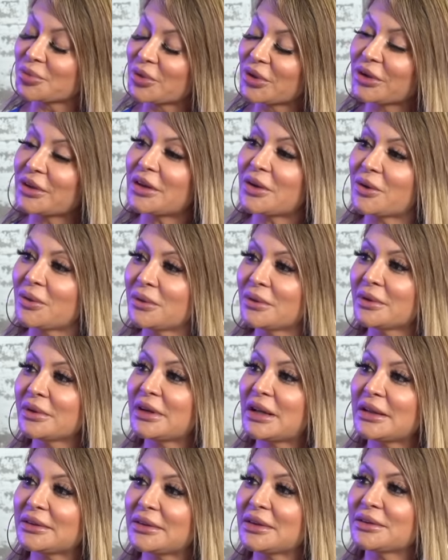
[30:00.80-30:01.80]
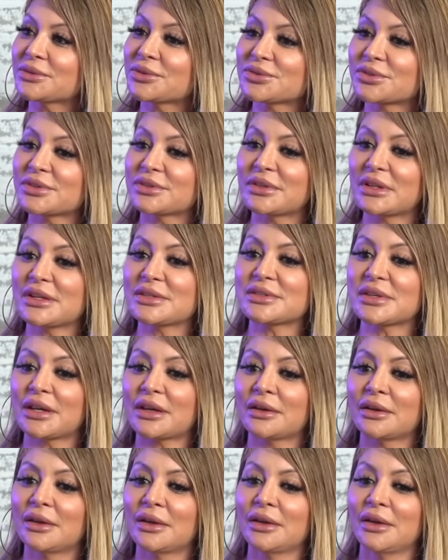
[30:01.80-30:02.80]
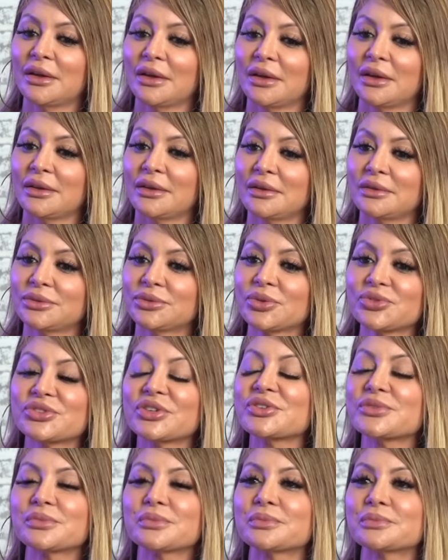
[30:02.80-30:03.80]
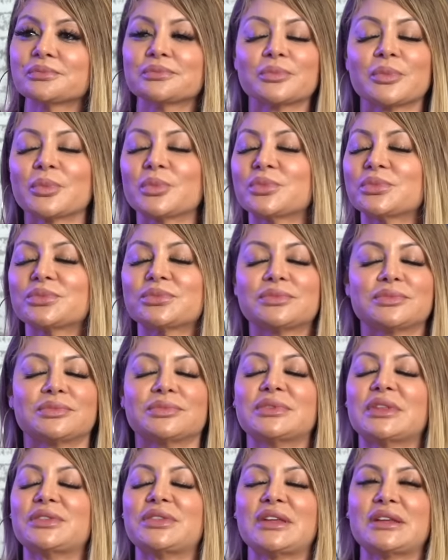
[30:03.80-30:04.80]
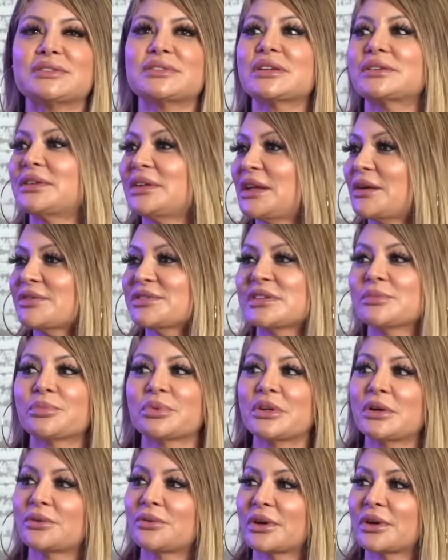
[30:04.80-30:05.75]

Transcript: really cool. And I think those are things that, those are the things que te lleva siempre en el